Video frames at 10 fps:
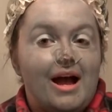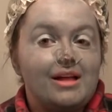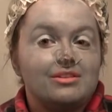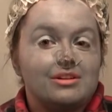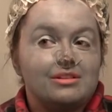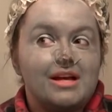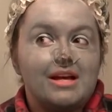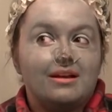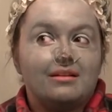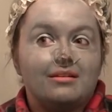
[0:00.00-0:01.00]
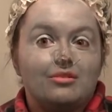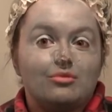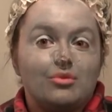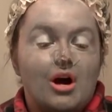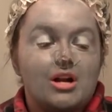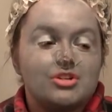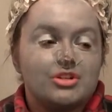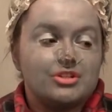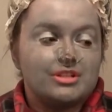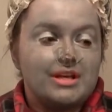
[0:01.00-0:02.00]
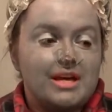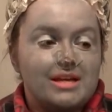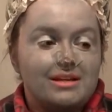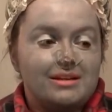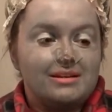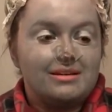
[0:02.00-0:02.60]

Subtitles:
I look like Roger's like